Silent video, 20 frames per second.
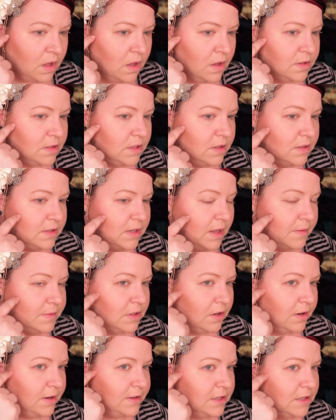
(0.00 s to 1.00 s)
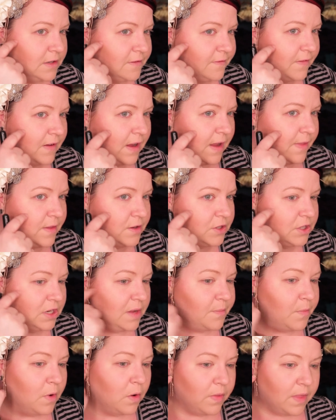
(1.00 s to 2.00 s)
So you see I'm starting to define the
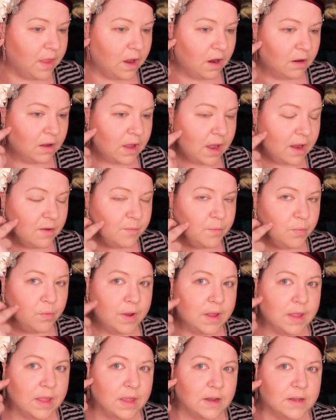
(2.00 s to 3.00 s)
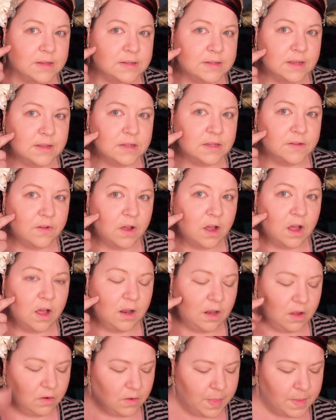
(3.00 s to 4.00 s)
cheekbone there and kind of bring in a sense of a
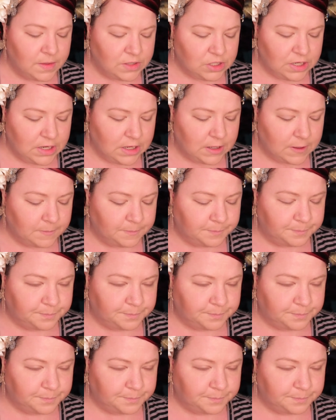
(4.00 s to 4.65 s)
hollow in the cheek.